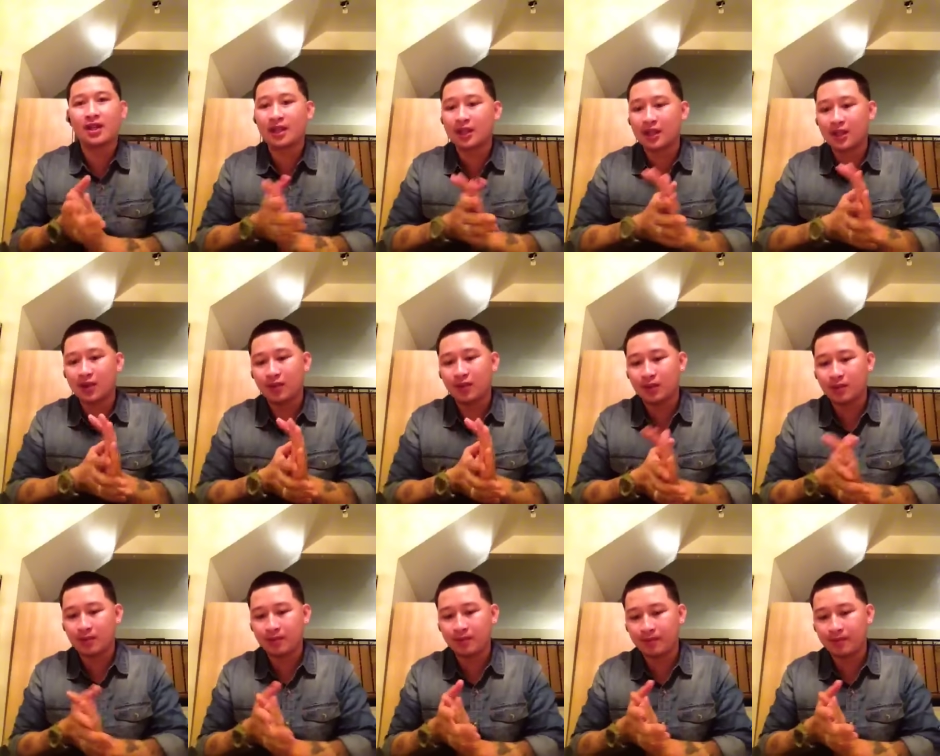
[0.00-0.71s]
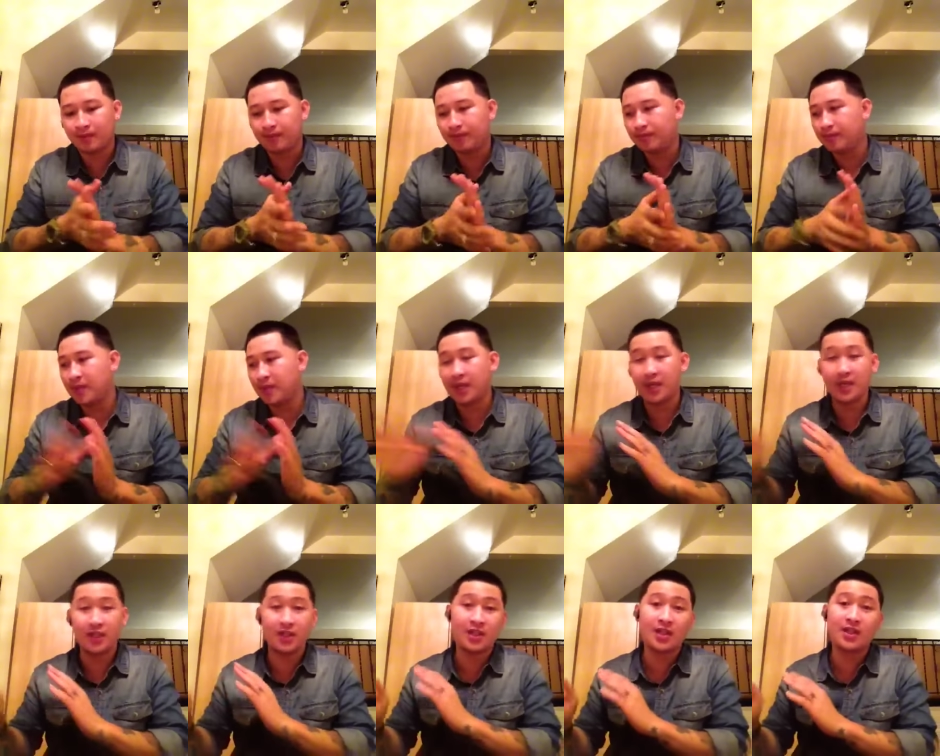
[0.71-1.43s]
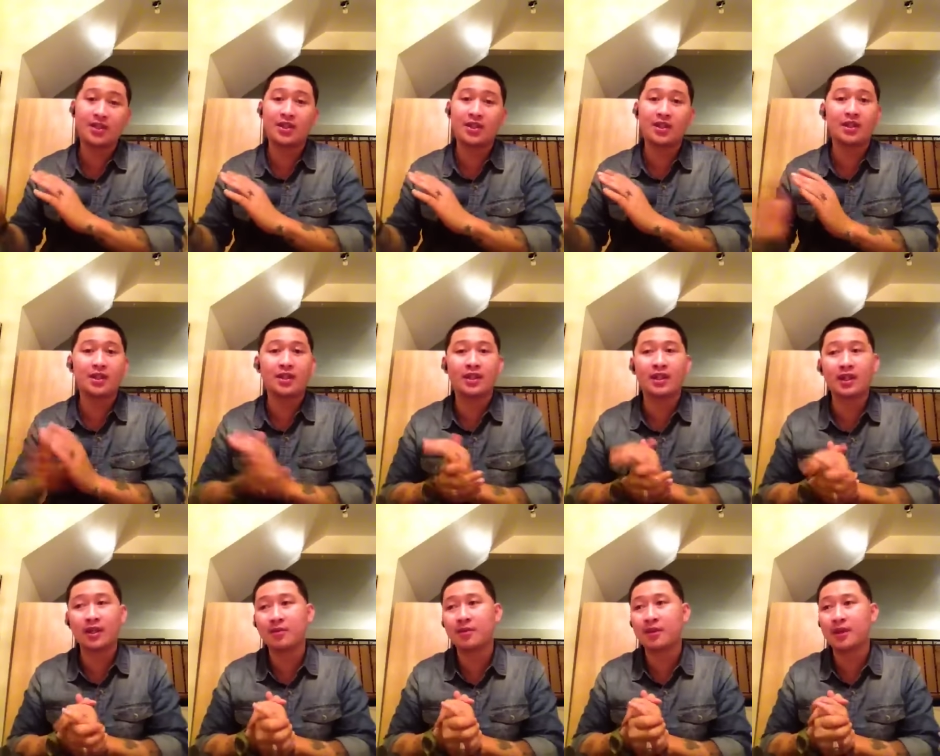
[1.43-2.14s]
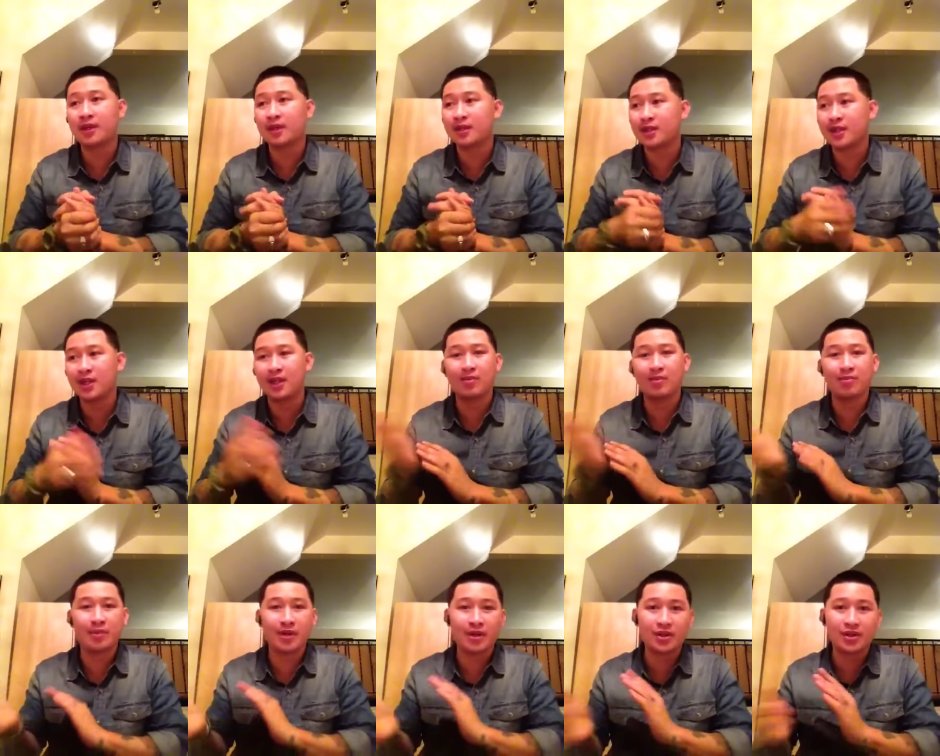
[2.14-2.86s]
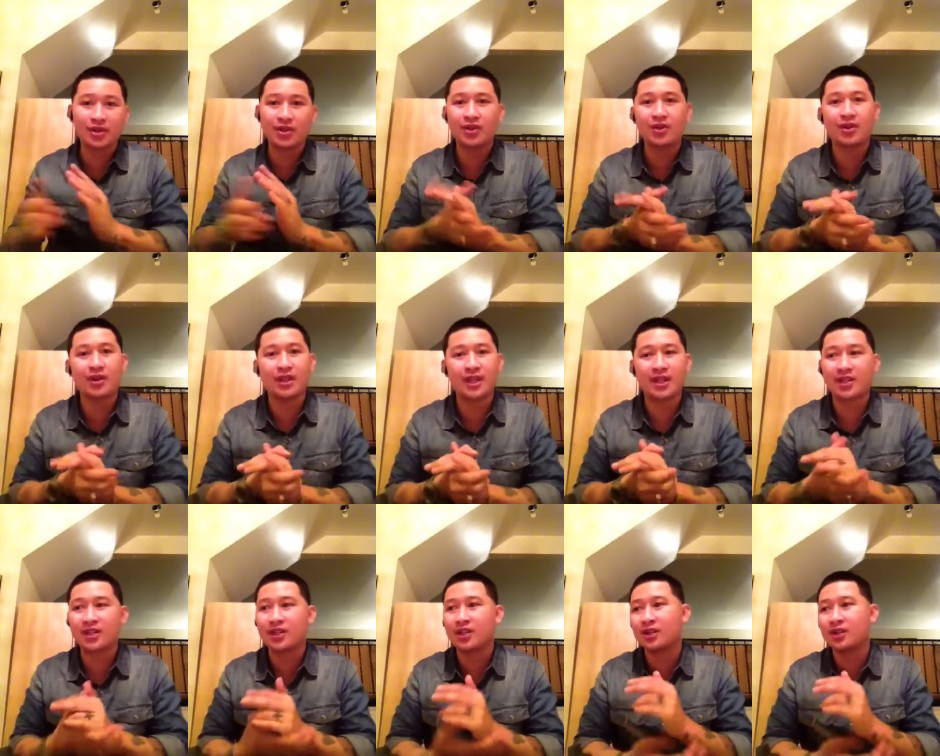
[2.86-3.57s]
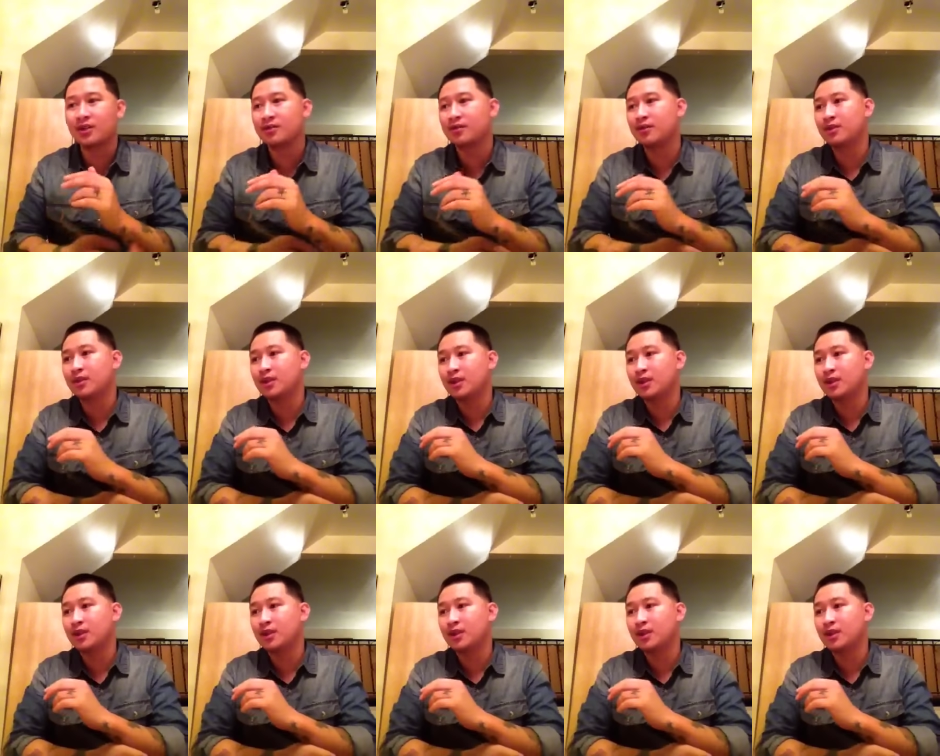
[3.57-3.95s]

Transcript: that they were paying attention to them and taking pictures and all that stuff.